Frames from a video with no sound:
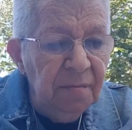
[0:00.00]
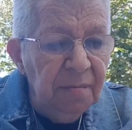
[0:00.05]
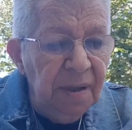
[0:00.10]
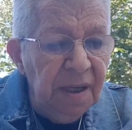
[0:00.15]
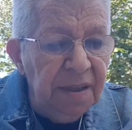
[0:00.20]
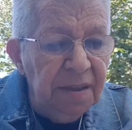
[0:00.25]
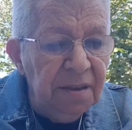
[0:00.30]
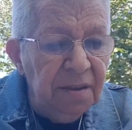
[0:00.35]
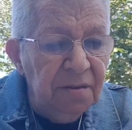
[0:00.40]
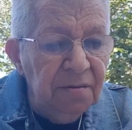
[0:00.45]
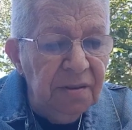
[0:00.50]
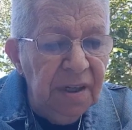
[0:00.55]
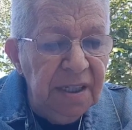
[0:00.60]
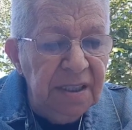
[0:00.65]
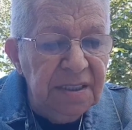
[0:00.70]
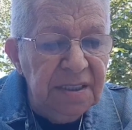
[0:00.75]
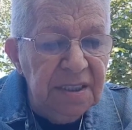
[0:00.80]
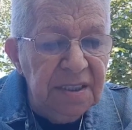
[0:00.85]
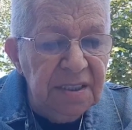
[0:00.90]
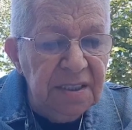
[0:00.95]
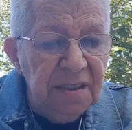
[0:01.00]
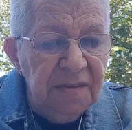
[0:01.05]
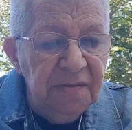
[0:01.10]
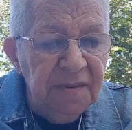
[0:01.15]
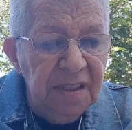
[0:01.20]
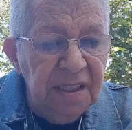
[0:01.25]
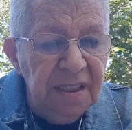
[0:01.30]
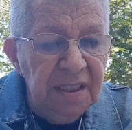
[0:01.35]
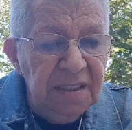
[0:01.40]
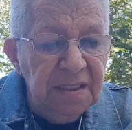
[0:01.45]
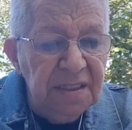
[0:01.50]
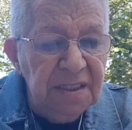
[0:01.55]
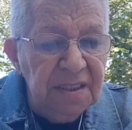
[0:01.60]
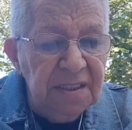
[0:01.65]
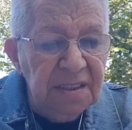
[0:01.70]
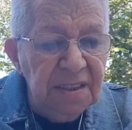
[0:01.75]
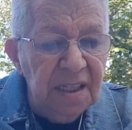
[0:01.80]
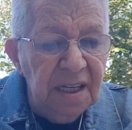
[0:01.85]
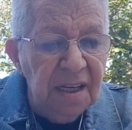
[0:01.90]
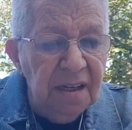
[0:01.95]
but the greatest of these
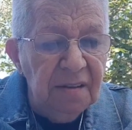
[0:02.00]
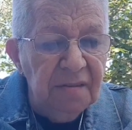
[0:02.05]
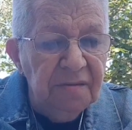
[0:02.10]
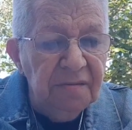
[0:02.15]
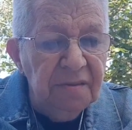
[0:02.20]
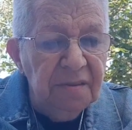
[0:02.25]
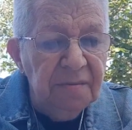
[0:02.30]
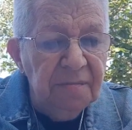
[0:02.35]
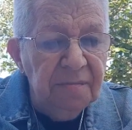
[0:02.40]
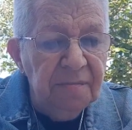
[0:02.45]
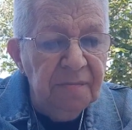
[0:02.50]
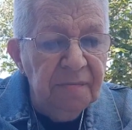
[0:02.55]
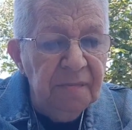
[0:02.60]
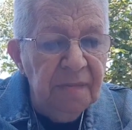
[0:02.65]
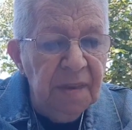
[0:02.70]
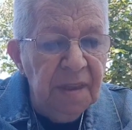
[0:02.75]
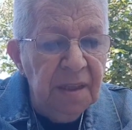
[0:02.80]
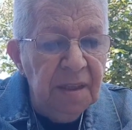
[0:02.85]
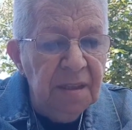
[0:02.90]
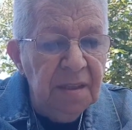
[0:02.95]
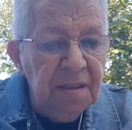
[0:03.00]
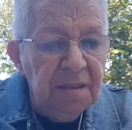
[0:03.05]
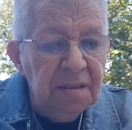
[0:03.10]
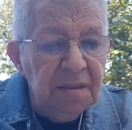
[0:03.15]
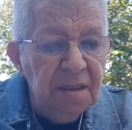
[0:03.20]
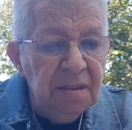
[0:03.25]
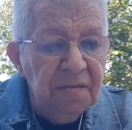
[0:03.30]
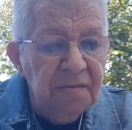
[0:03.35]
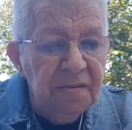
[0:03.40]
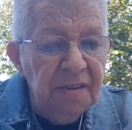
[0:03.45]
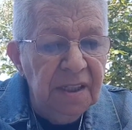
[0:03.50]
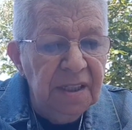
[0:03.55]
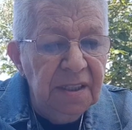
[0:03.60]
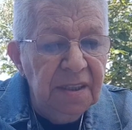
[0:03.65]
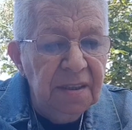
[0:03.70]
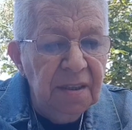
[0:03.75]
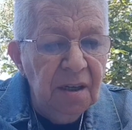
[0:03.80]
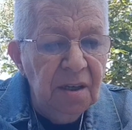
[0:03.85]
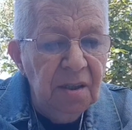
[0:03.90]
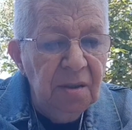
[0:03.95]
is love. So
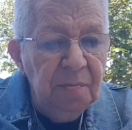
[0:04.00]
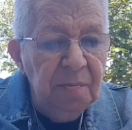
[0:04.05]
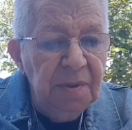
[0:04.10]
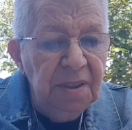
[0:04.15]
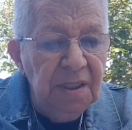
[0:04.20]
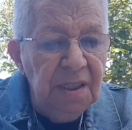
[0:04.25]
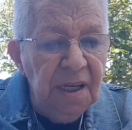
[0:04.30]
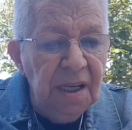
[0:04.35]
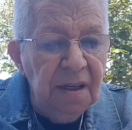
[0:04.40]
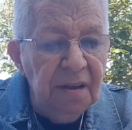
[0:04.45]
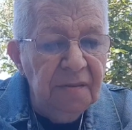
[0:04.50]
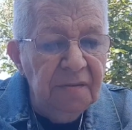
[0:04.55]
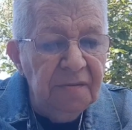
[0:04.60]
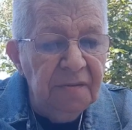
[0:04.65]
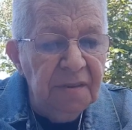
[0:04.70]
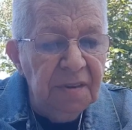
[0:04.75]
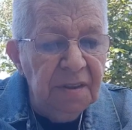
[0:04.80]
faith, hope and love,